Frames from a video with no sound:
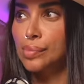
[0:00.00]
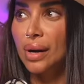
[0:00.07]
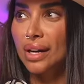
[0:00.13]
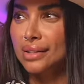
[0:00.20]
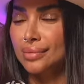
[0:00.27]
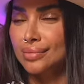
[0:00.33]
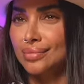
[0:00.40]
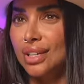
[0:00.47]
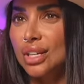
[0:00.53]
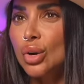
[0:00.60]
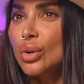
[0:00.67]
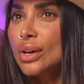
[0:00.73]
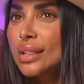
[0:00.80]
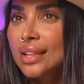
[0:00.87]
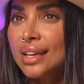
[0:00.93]
But, you
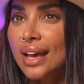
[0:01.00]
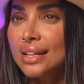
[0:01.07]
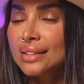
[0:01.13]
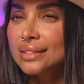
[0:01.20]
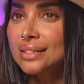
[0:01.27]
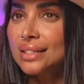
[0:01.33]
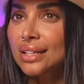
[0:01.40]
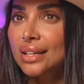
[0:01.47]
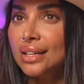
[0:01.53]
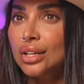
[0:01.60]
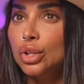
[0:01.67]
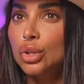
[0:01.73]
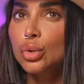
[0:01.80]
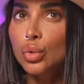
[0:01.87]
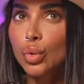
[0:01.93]
know, in the end,
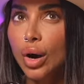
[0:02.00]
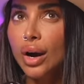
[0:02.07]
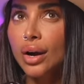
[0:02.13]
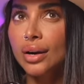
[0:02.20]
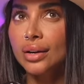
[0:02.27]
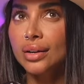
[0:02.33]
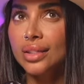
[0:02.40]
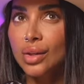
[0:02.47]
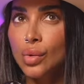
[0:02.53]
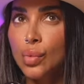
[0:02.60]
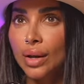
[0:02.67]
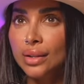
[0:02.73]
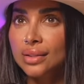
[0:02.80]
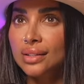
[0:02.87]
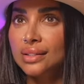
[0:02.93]
you are the
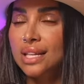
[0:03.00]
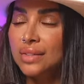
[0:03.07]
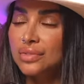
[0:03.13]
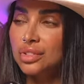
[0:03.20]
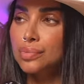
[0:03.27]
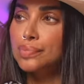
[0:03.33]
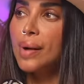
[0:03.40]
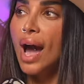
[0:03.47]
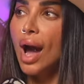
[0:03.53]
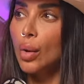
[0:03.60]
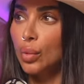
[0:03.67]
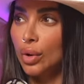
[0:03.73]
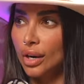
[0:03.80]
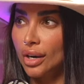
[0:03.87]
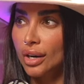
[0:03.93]
one that gives
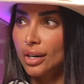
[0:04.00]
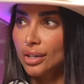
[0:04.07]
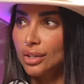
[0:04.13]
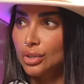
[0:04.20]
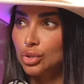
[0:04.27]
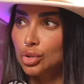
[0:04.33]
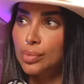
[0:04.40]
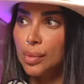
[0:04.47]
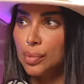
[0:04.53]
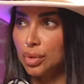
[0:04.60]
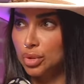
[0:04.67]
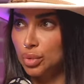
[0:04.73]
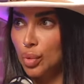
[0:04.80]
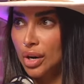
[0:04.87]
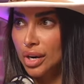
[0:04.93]
power to
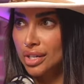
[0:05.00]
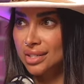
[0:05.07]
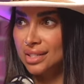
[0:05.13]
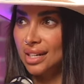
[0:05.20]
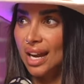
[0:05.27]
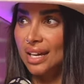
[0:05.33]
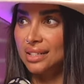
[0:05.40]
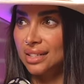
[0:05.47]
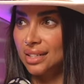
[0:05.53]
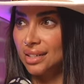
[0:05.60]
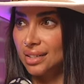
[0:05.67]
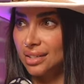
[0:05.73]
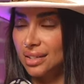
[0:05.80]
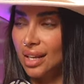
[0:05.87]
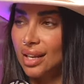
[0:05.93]
people's words and
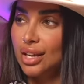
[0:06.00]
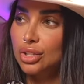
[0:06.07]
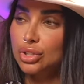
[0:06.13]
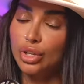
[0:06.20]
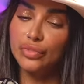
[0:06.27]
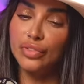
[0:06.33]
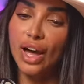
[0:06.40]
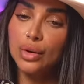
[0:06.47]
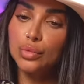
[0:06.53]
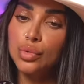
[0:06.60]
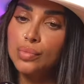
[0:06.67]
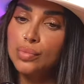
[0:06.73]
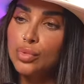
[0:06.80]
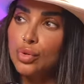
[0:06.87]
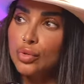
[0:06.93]
ideas. So if I
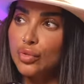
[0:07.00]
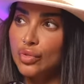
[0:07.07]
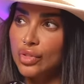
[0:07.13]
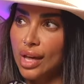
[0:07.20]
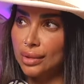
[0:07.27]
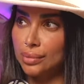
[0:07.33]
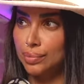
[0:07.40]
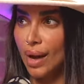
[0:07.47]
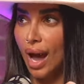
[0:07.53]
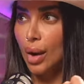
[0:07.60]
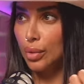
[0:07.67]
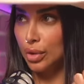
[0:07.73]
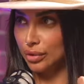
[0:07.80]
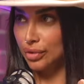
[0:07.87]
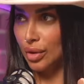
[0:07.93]
remove that
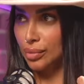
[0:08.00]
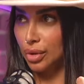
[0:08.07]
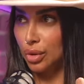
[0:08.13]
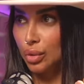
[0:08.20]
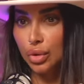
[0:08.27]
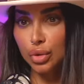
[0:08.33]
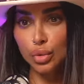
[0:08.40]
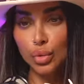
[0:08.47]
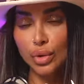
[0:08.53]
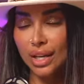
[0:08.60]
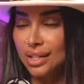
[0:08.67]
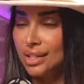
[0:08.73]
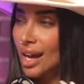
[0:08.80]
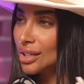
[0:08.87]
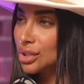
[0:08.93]
power from you, you
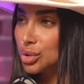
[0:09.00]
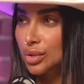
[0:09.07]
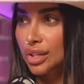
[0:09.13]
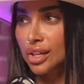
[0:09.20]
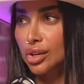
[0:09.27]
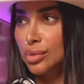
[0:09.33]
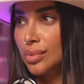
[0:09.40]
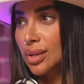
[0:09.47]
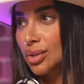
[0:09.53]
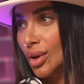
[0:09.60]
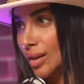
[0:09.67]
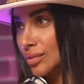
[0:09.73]
cannot trigger me. You